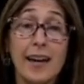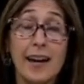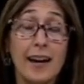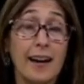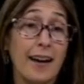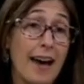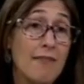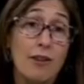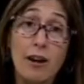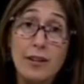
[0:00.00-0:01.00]

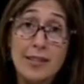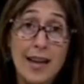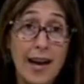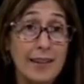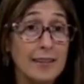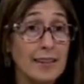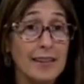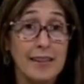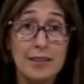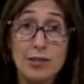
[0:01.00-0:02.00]
have a heart attack and they
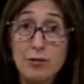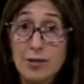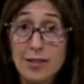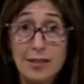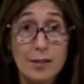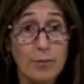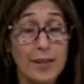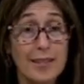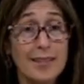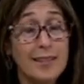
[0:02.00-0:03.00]
get 2 stents
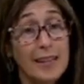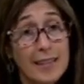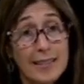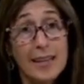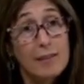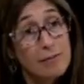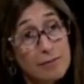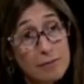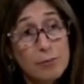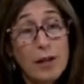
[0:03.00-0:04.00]
placed, then I say,
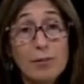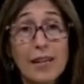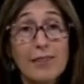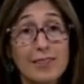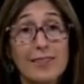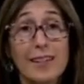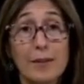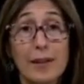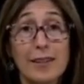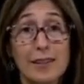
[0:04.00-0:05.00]
we'll probably have to think
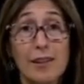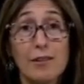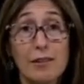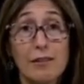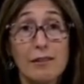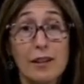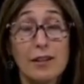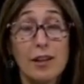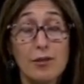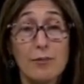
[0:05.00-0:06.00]
about
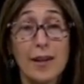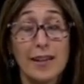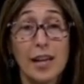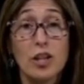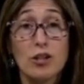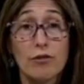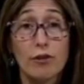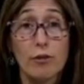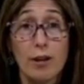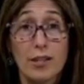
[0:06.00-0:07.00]
another medication
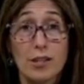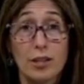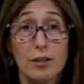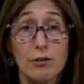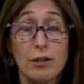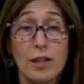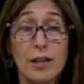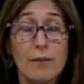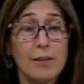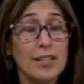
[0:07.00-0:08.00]
for a rescue.
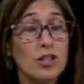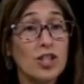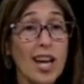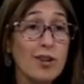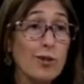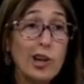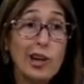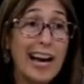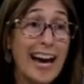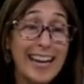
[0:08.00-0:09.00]
But in
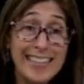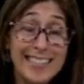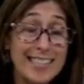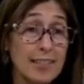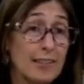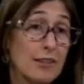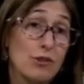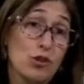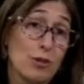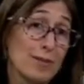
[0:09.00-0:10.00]
general, I continue to
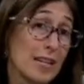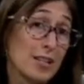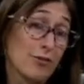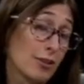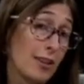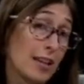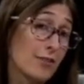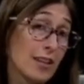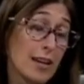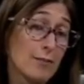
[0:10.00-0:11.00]
use triptans for a
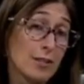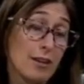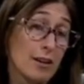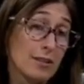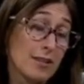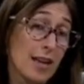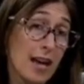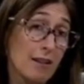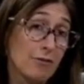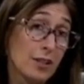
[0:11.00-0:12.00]
lifetime as long as they
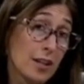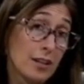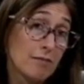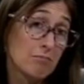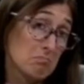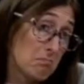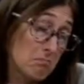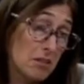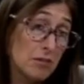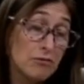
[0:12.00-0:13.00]
have
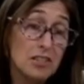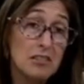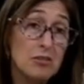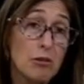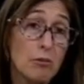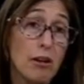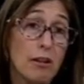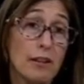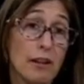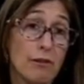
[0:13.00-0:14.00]
a fairly normal
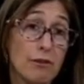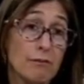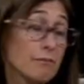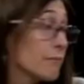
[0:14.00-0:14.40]
heart health.